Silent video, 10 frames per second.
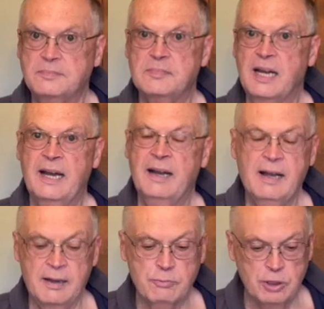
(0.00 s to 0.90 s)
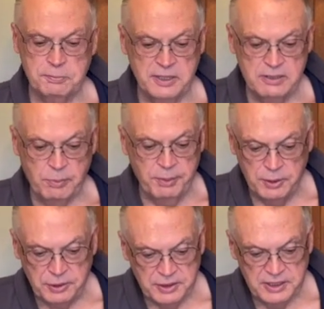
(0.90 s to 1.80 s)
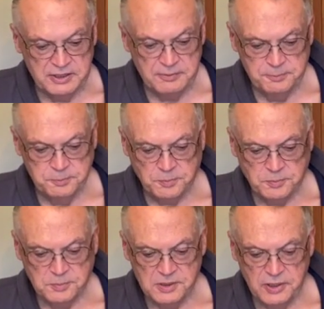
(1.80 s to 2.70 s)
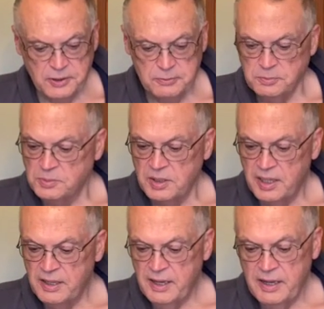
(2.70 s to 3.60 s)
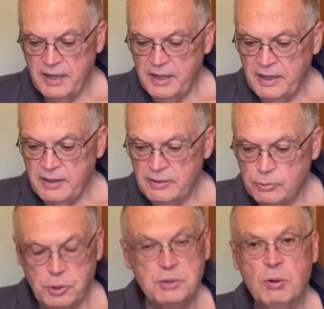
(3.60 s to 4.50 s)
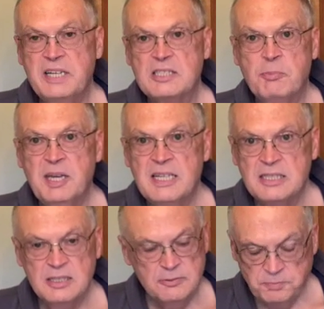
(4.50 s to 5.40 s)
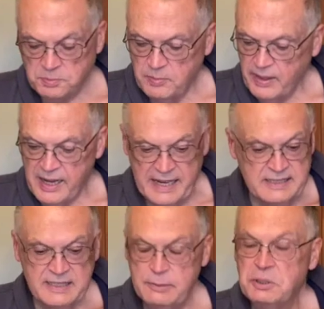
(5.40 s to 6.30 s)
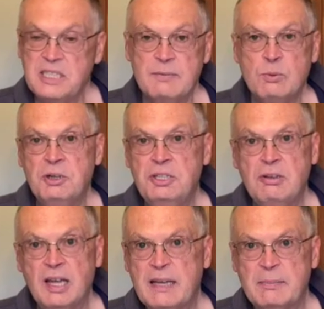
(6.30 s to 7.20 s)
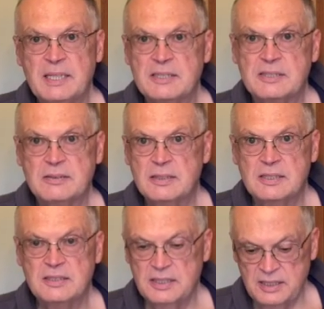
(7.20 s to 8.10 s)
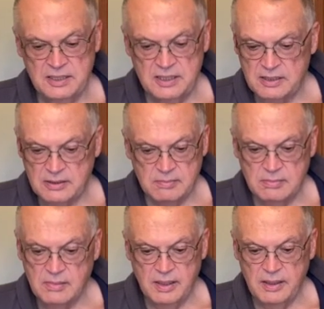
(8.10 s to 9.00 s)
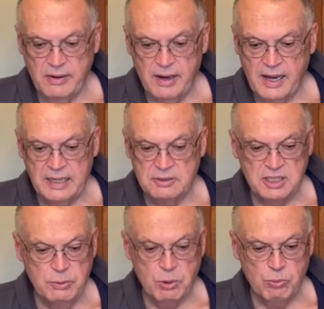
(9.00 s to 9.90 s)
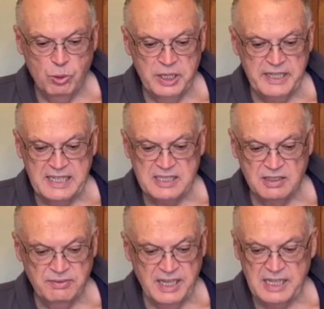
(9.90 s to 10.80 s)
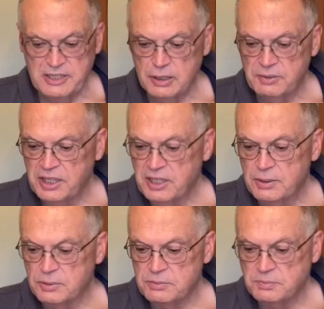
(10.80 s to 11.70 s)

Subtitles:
I'm real pleased with both of these. So, which way's the best? I'd say whichever one you like best because I don't see where one has an advantage over the other one.